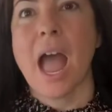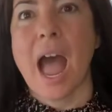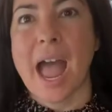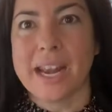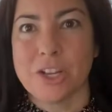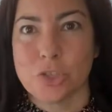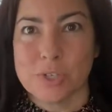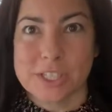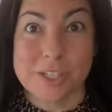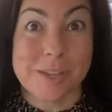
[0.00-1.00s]
I'm gonna
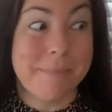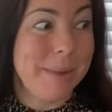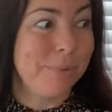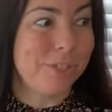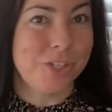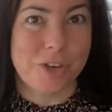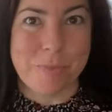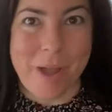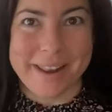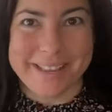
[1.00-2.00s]
drizzle some maple
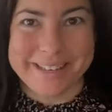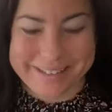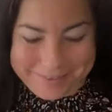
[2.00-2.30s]
syrup on it.